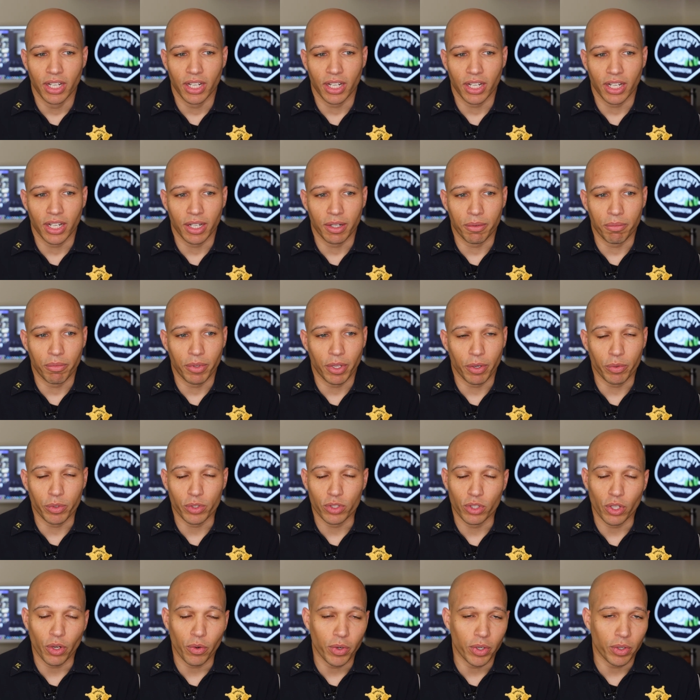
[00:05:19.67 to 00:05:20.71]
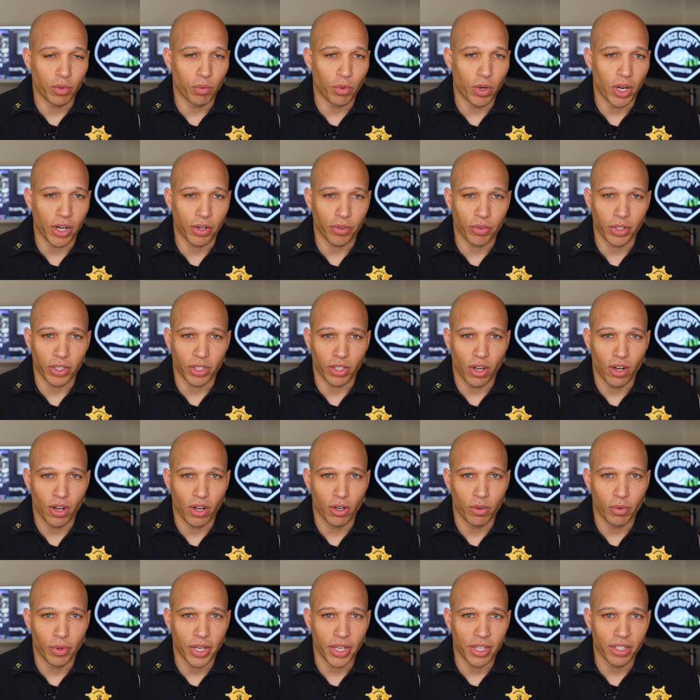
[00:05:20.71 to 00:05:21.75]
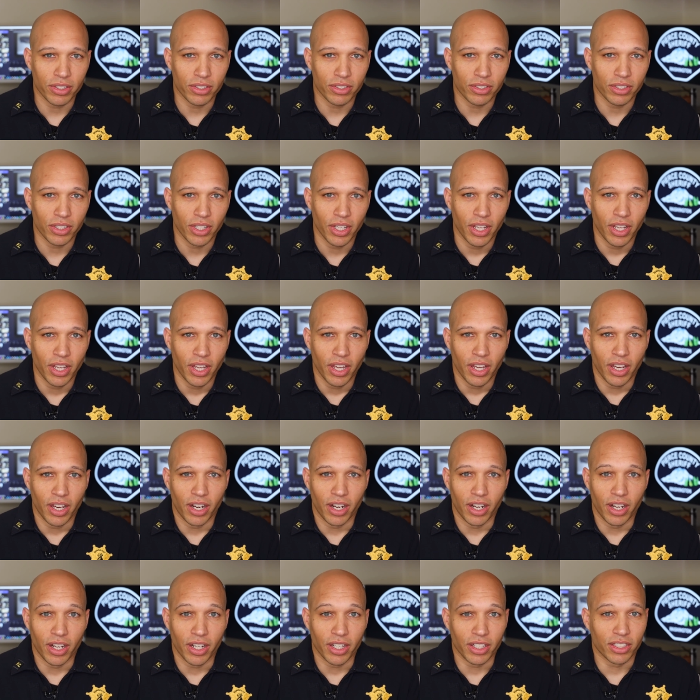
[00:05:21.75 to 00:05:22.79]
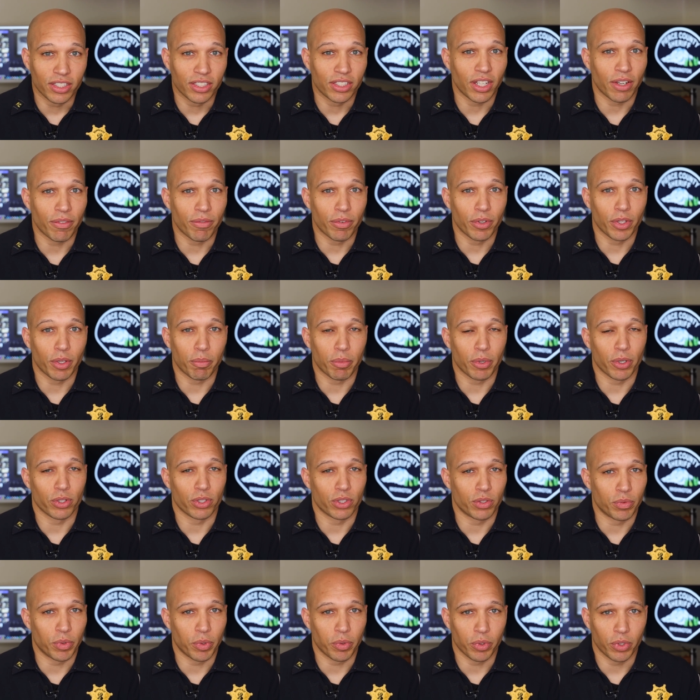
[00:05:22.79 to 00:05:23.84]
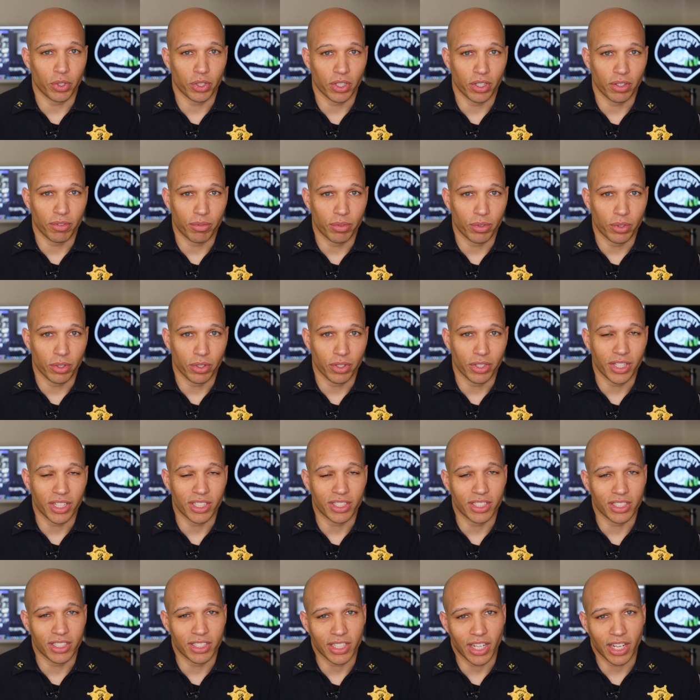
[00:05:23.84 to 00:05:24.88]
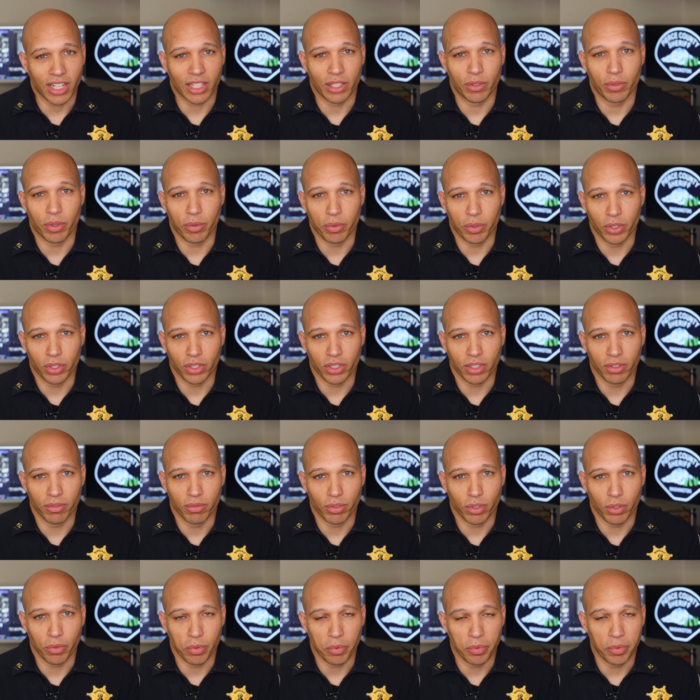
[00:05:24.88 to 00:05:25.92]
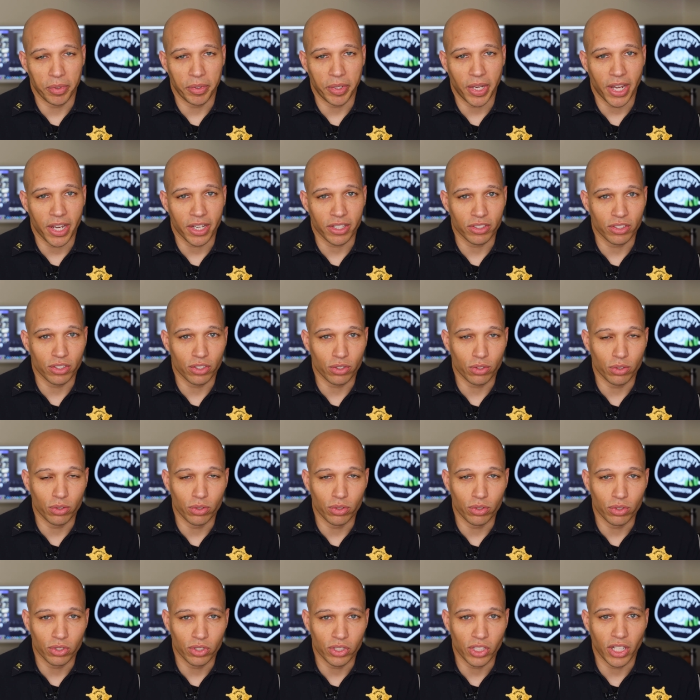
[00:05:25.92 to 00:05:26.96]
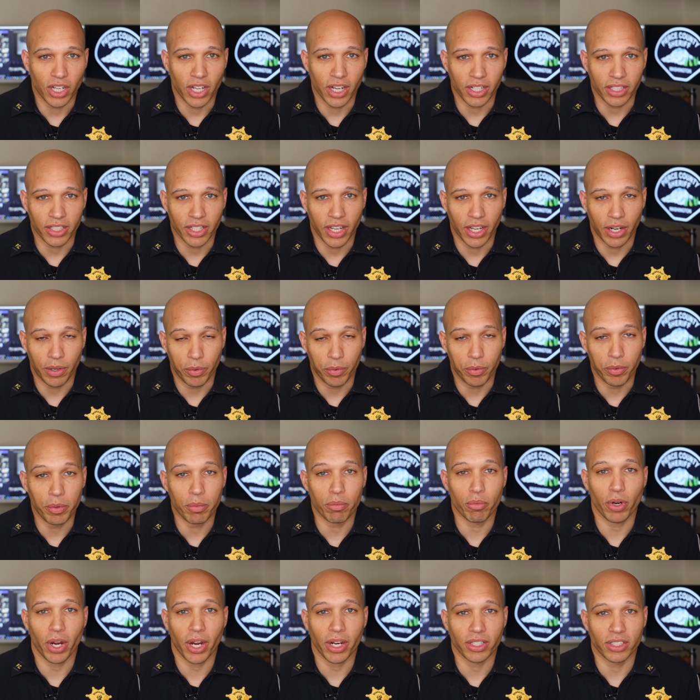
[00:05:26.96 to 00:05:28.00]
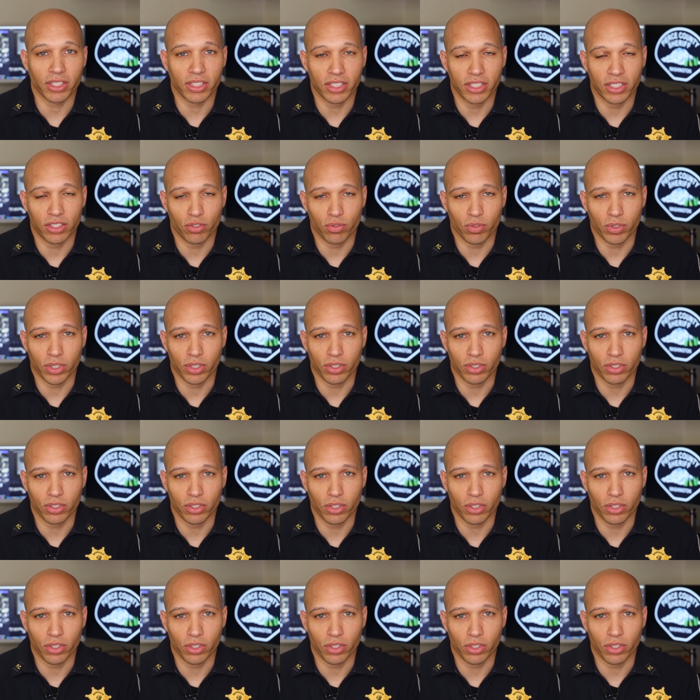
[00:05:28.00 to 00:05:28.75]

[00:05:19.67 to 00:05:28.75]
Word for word: Um, there was no one wandering the hallways uh, except for the person we were looking for. And that's exactly what we're looking for when we ask the schools to lock down and when we practice these drills.